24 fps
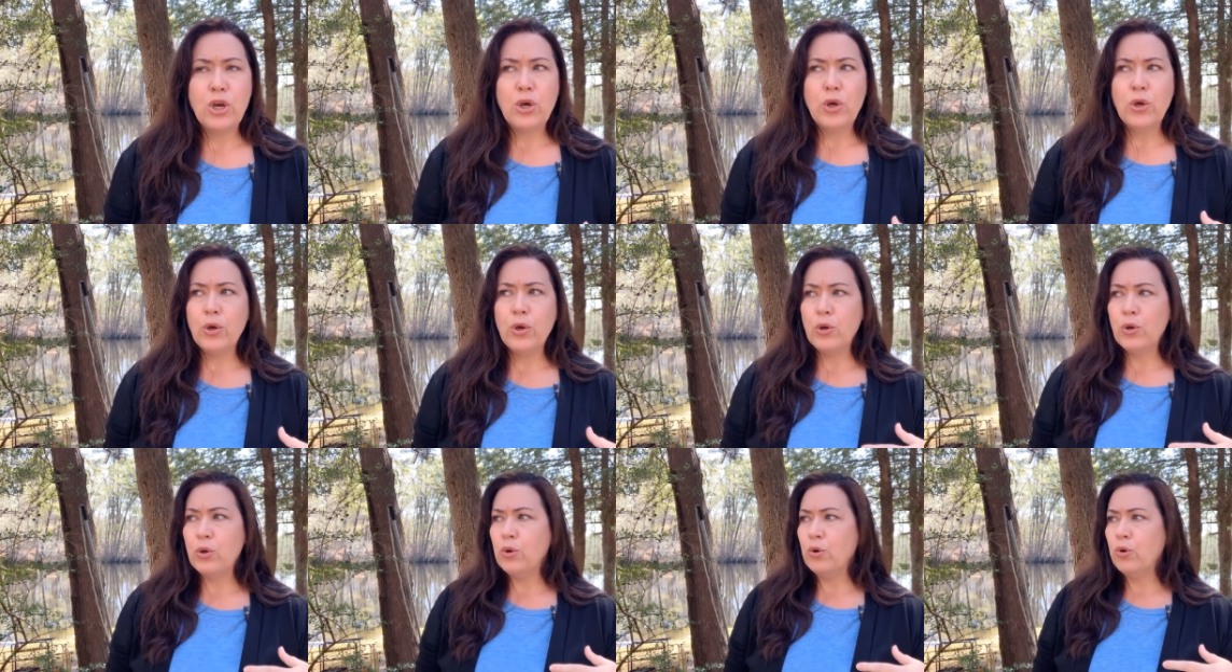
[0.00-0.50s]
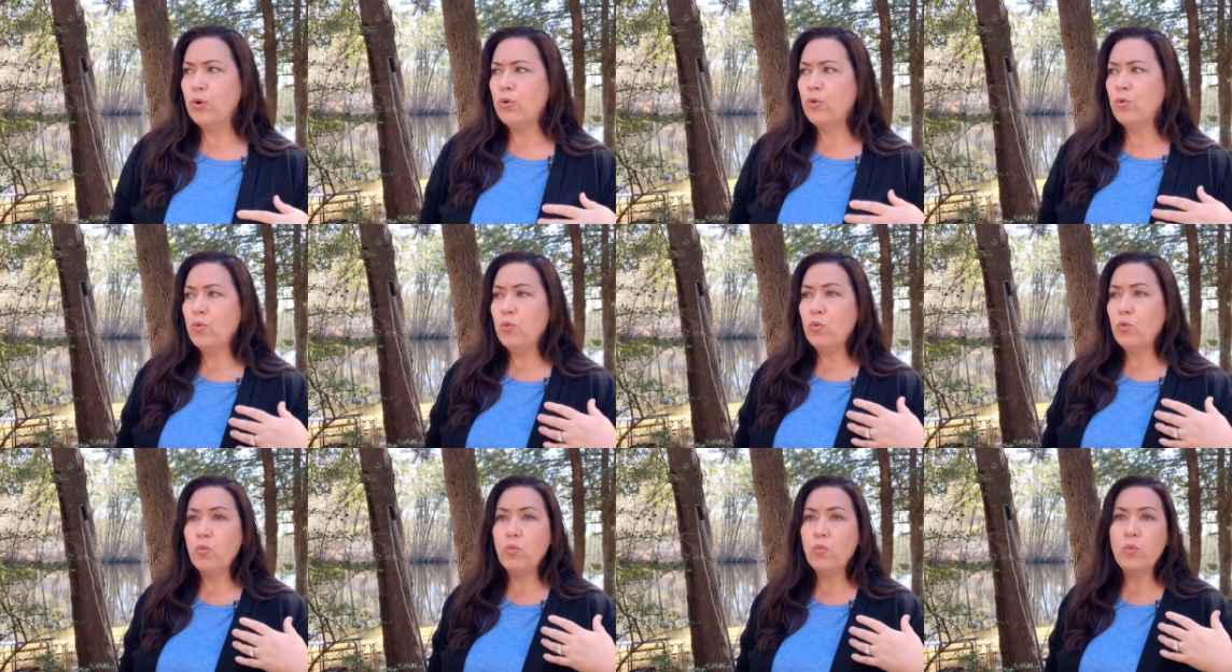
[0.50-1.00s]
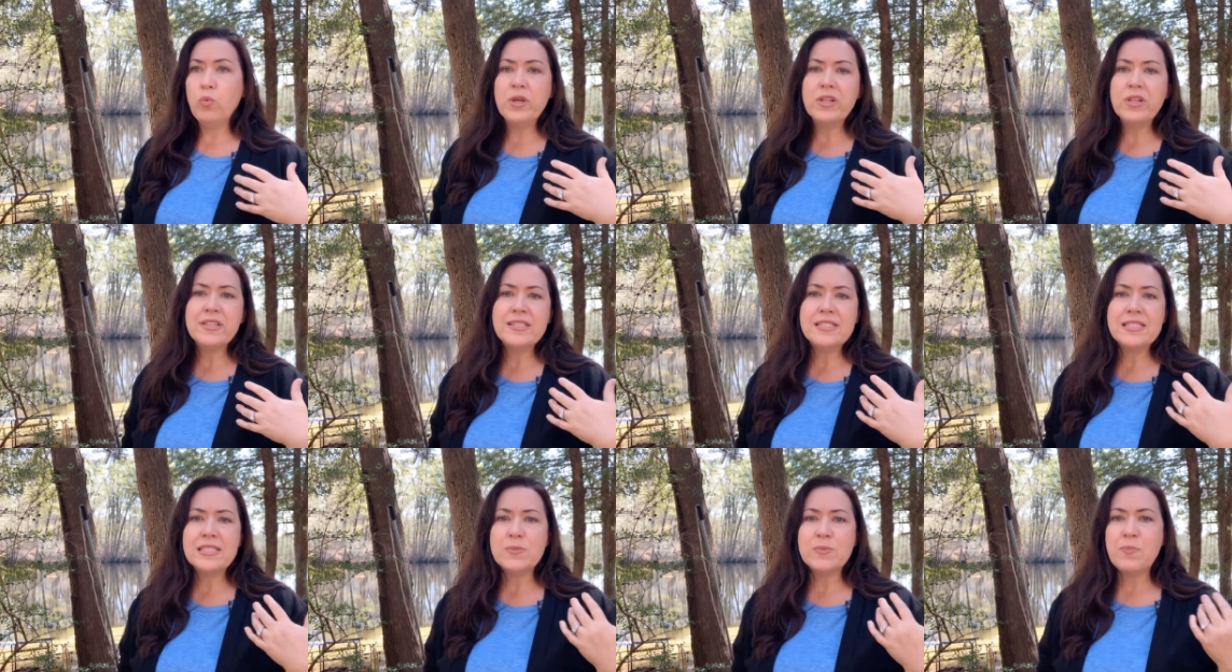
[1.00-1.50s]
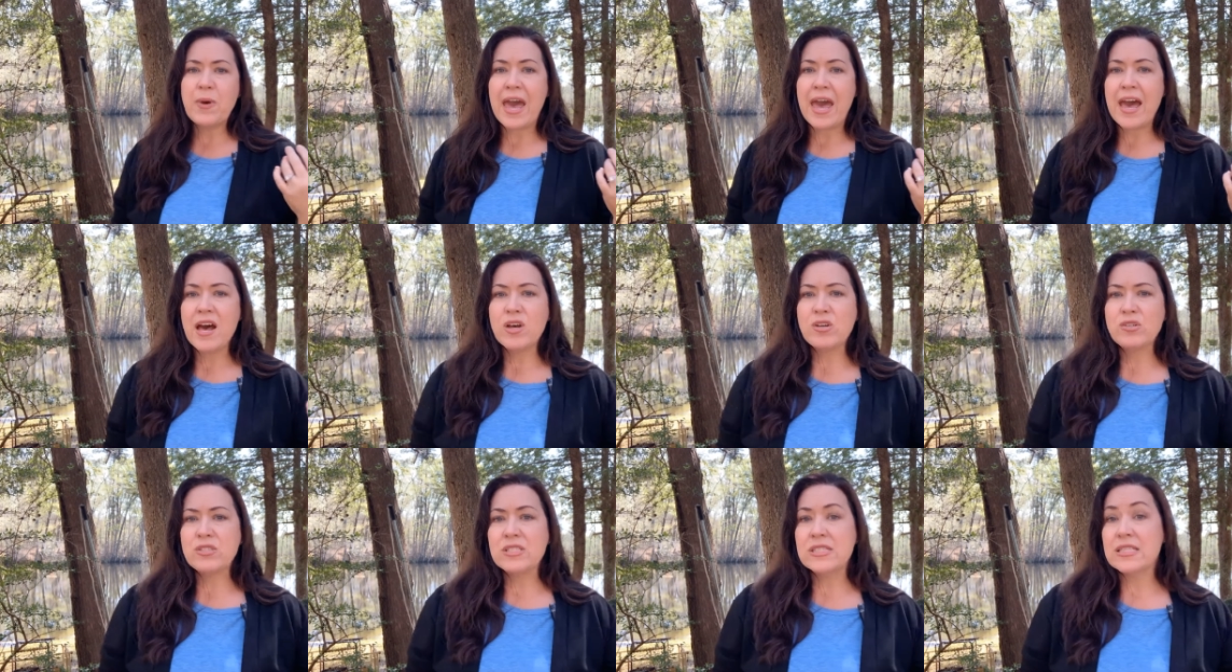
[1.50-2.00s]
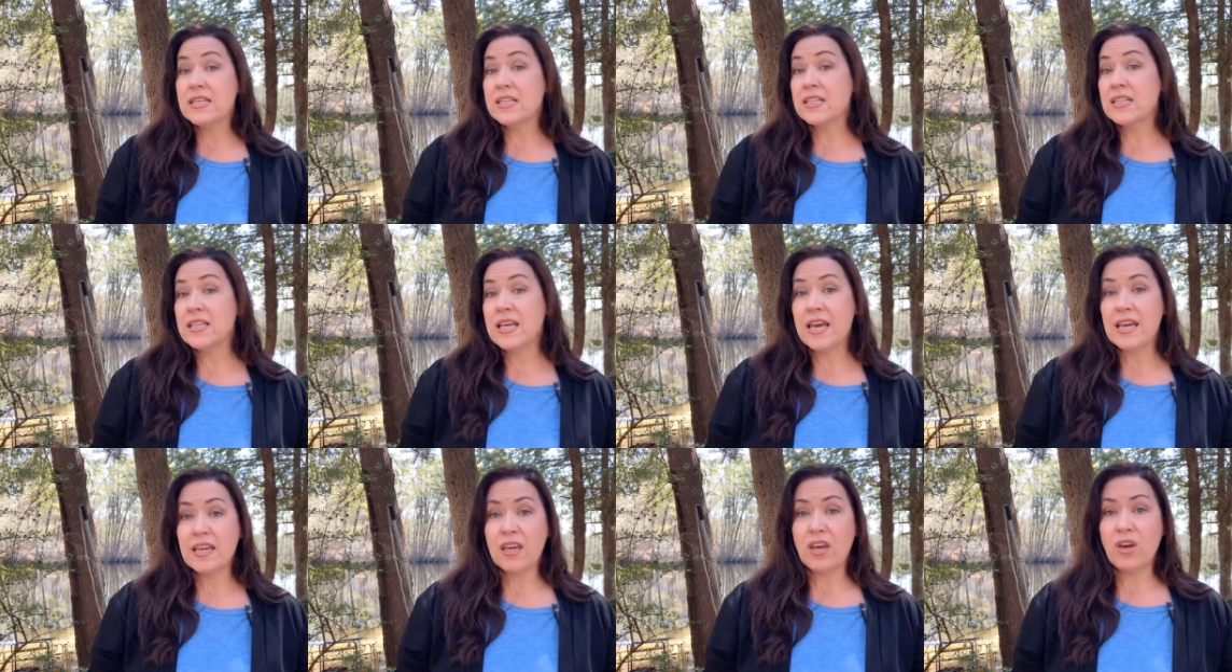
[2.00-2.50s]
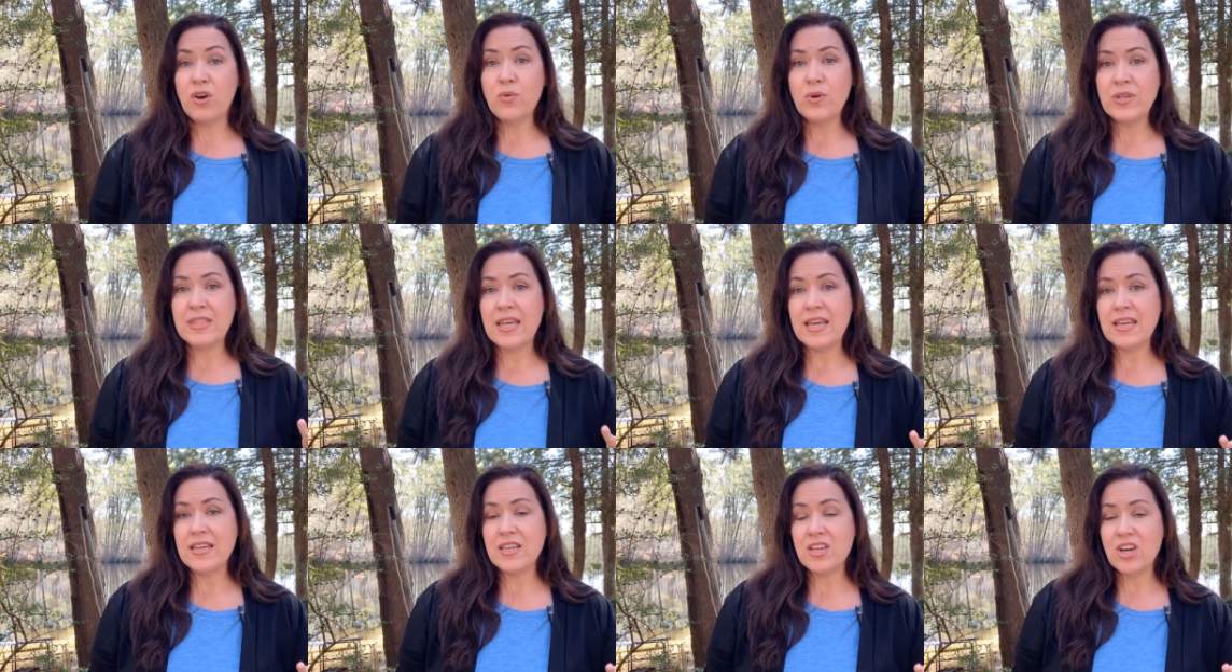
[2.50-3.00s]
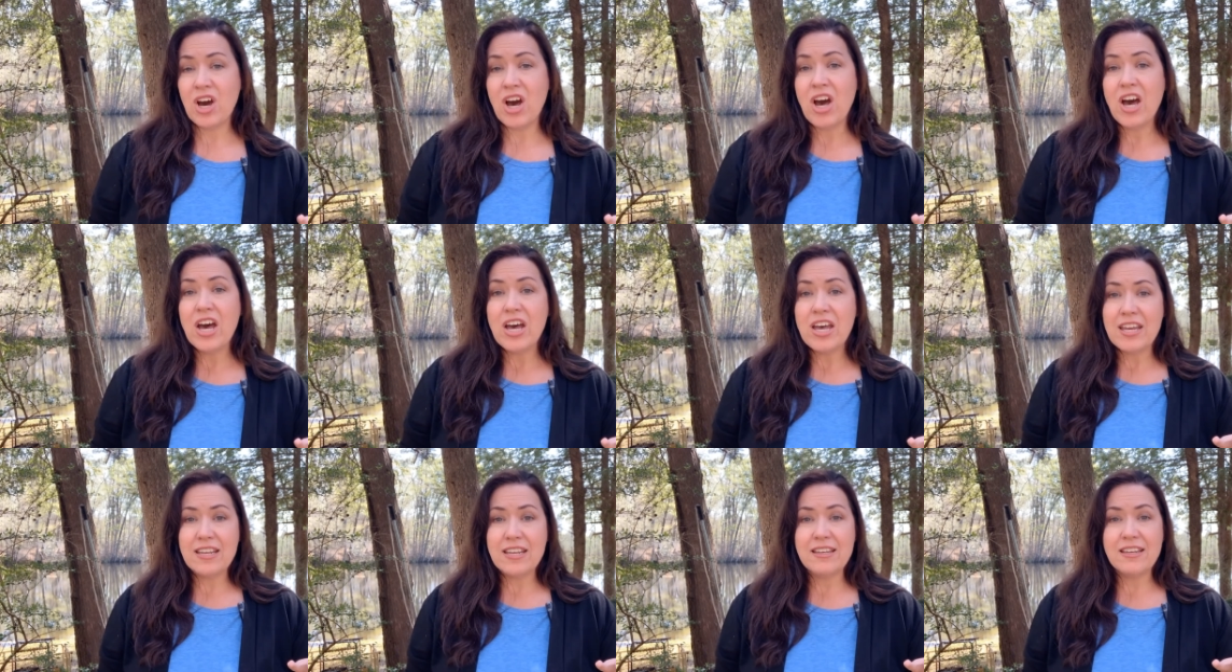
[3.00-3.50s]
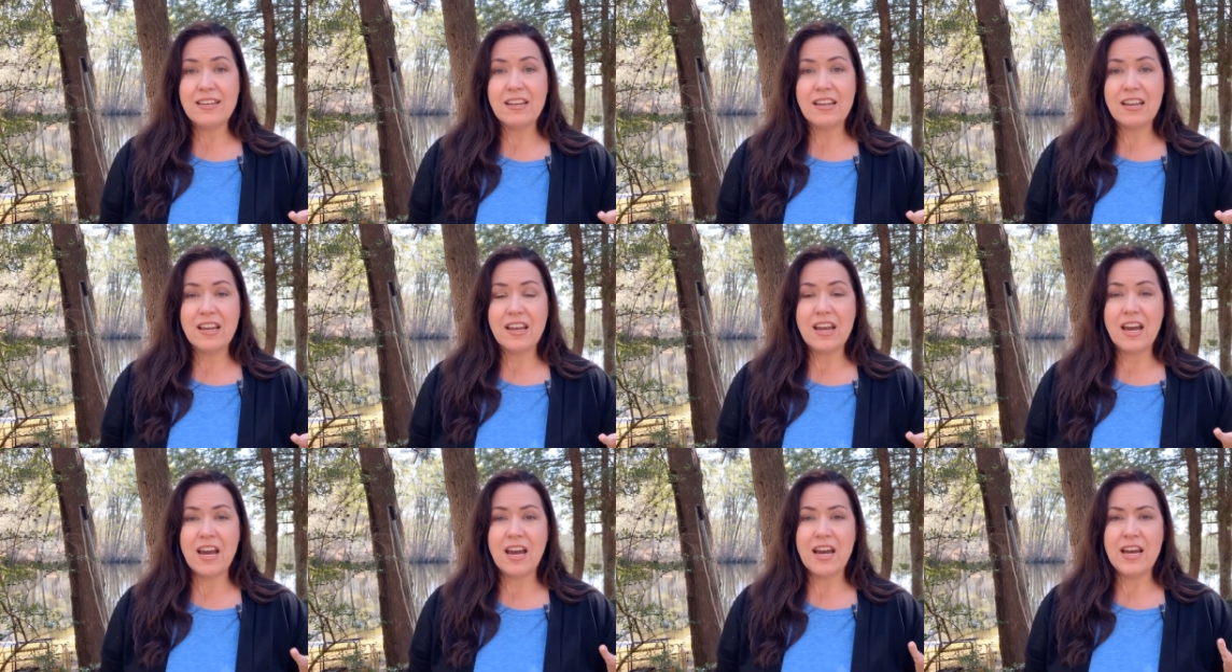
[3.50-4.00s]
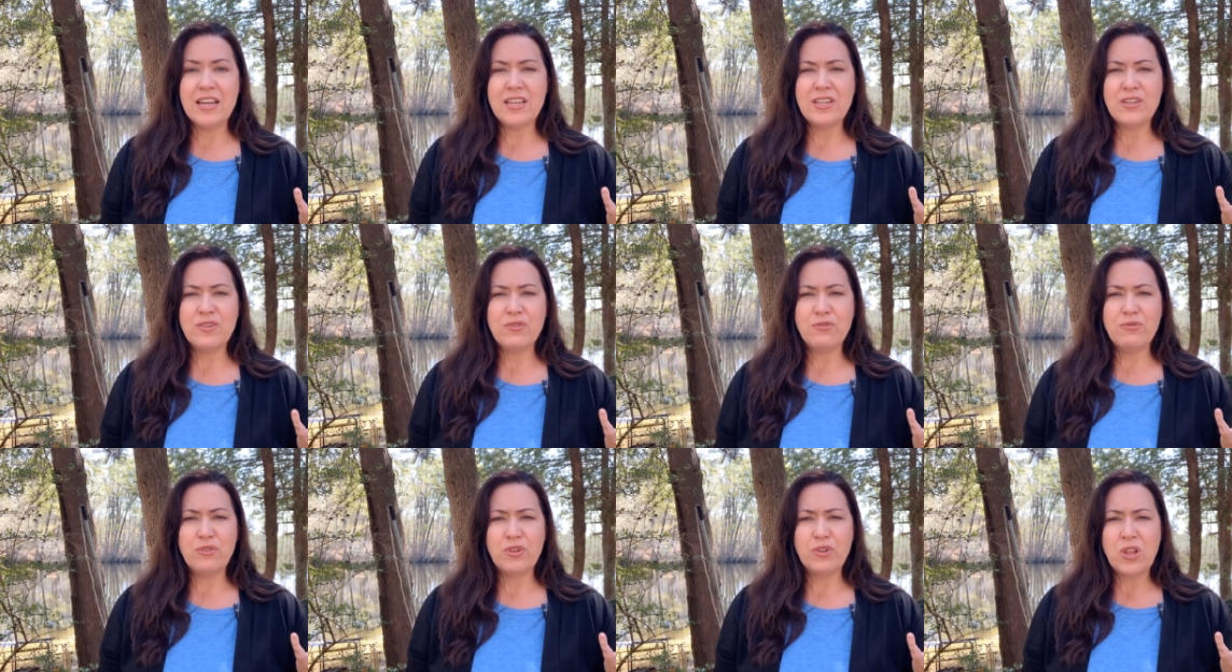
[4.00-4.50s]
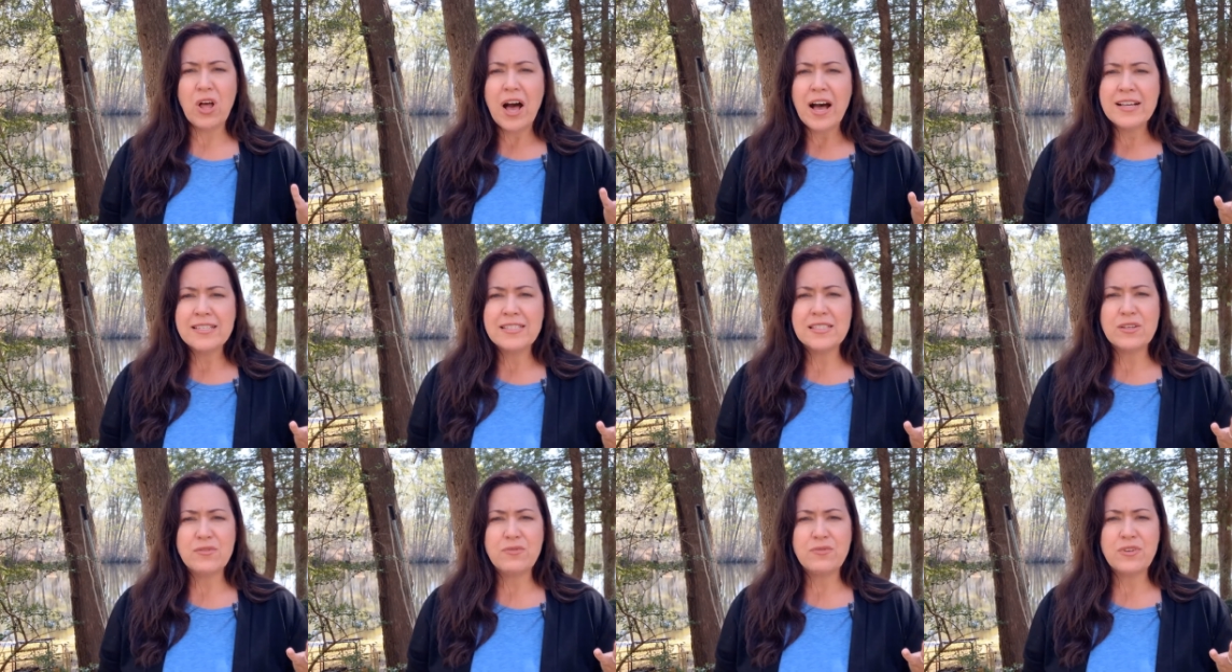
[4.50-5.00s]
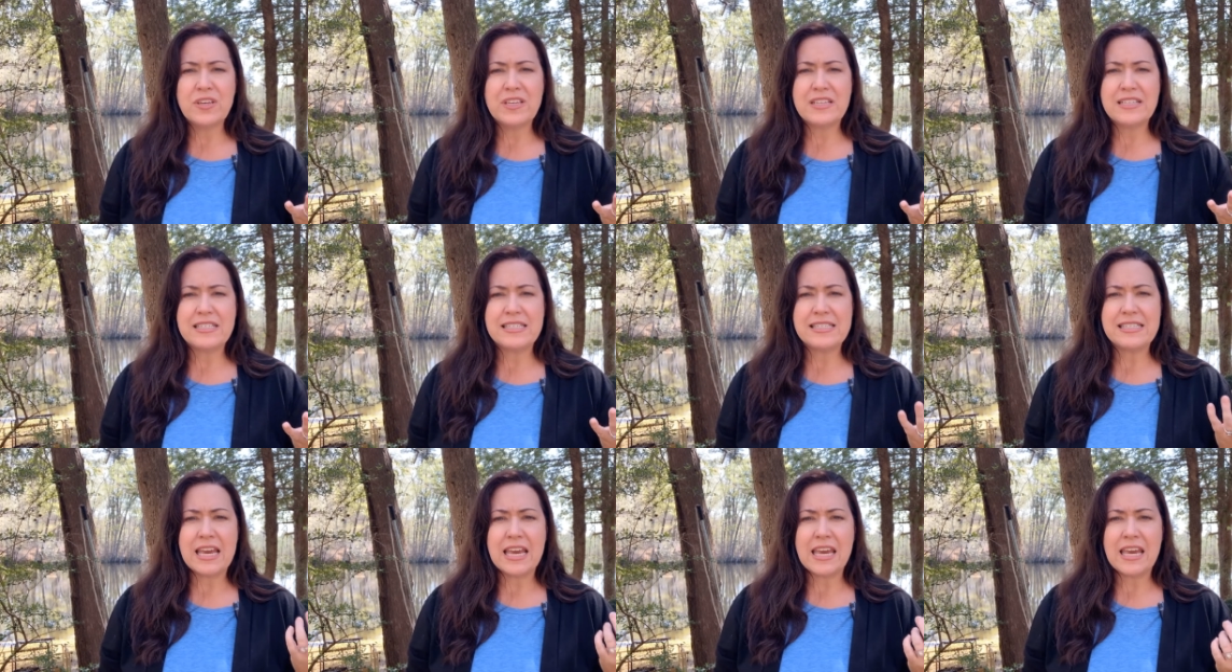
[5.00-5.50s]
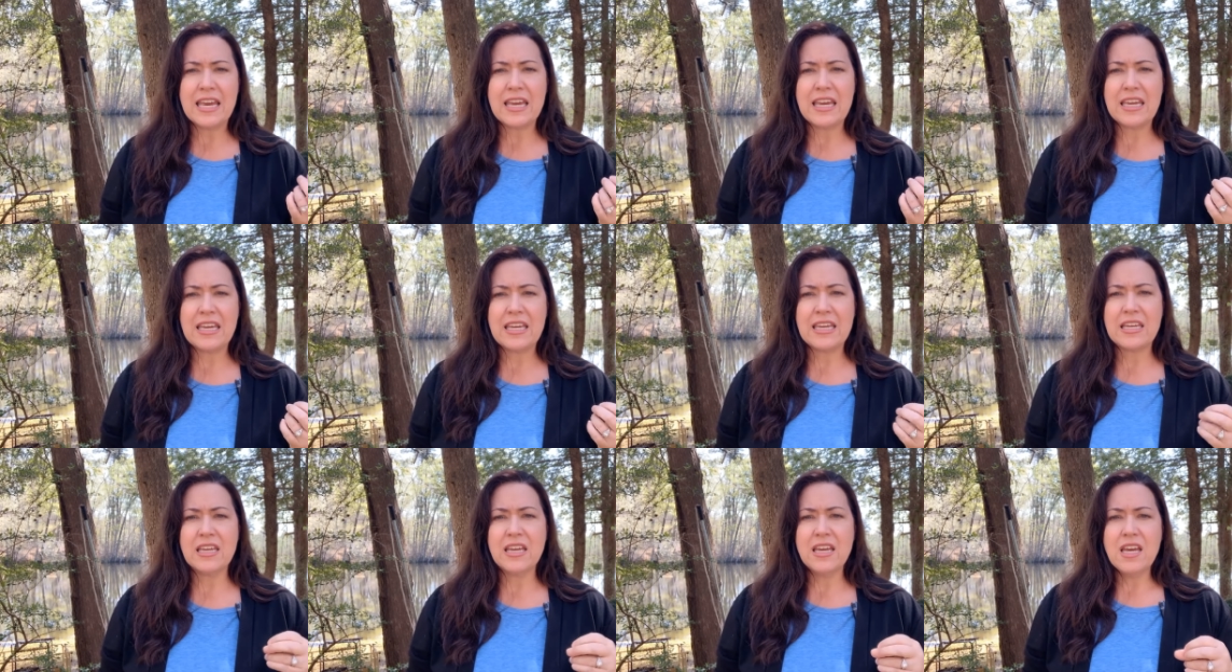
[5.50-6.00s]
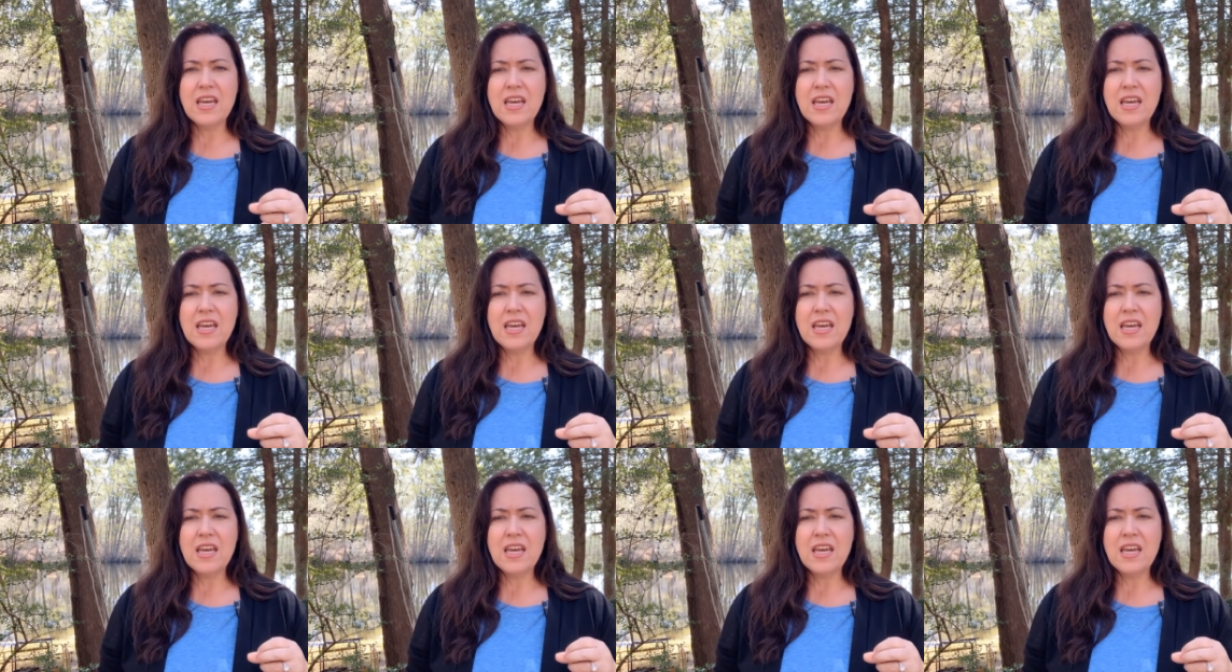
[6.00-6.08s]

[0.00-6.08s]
who will espouse the let go and let God kind of philosophy, saying,